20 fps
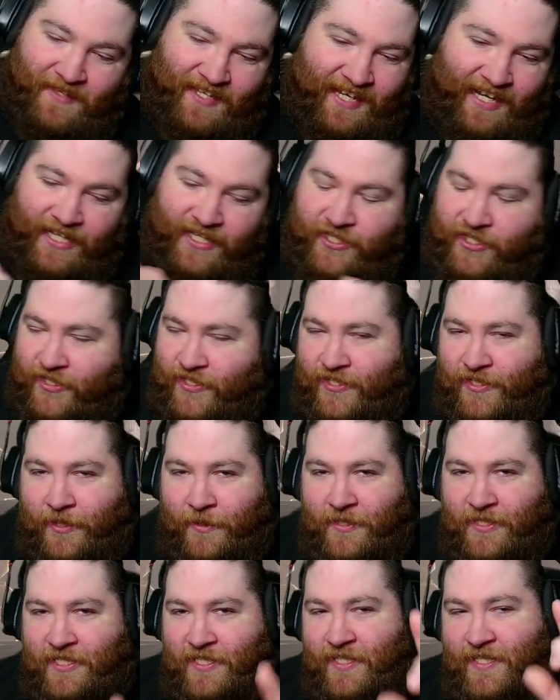I just
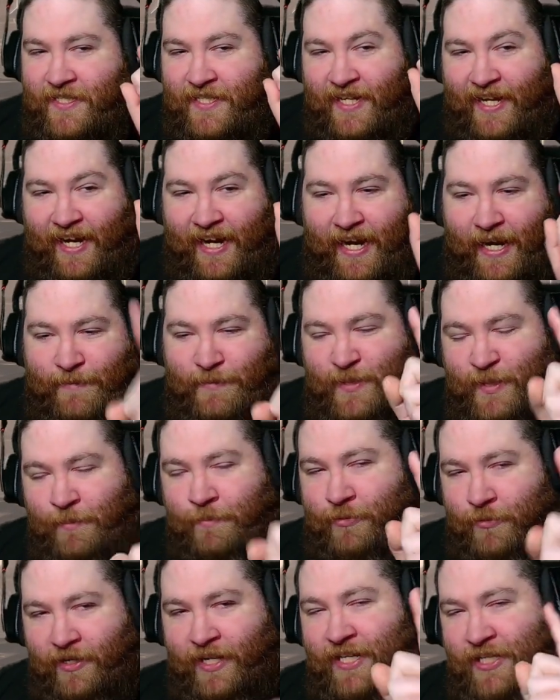noticed this. I'm
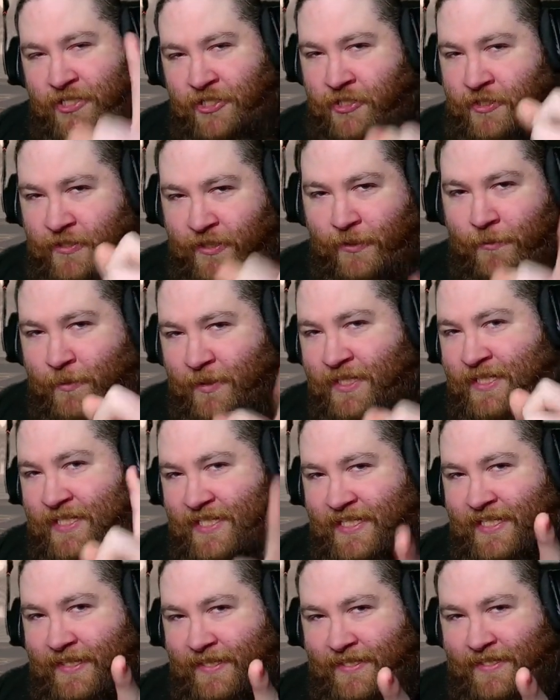surprised no one has
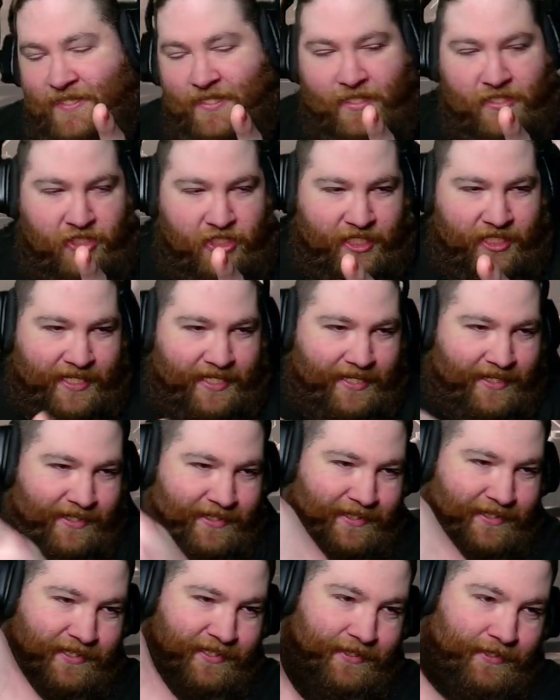said this in chat.
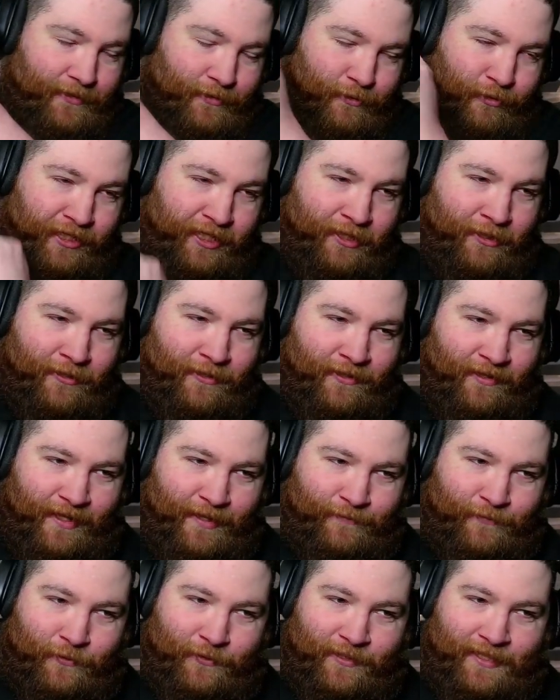Look at our
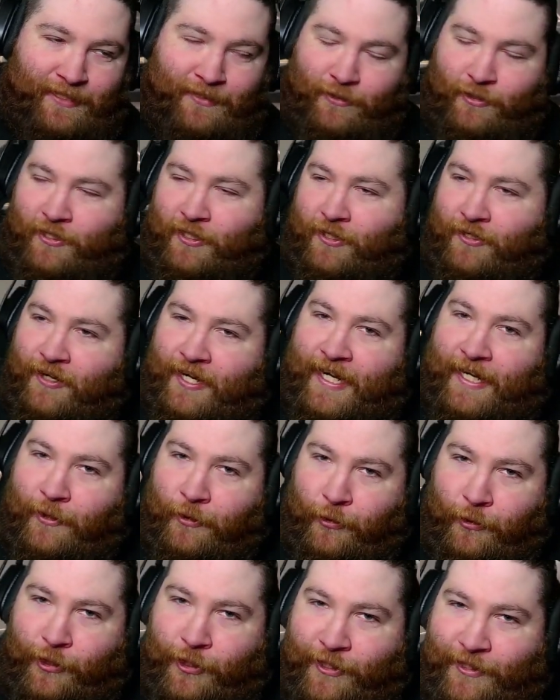level and look at our
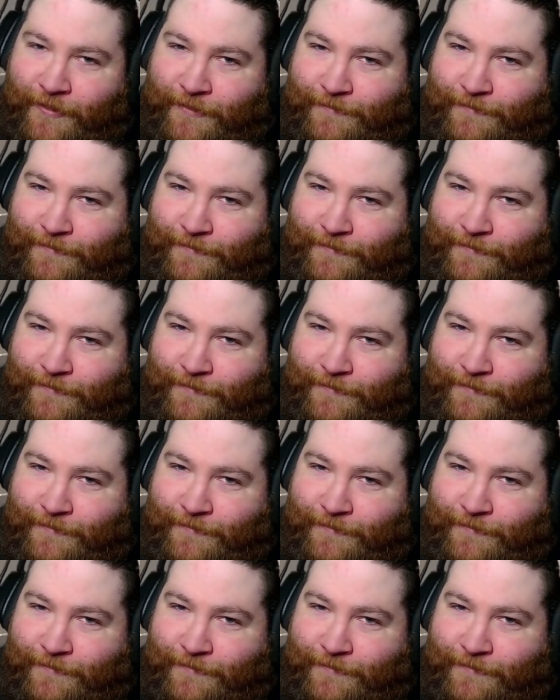health.